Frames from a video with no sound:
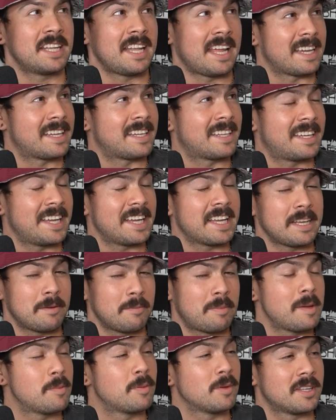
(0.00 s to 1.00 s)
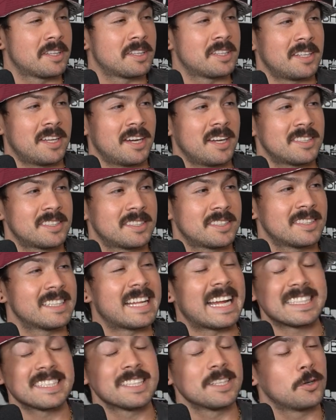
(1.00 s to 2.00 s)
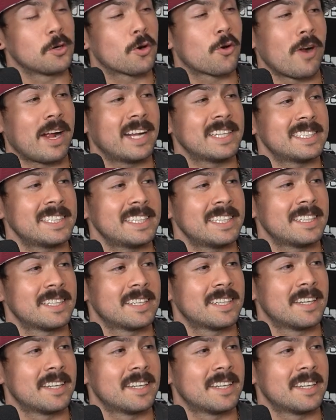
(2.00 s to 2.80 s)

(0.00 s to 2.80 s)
like kicking people in the nuts. That's a little crazy.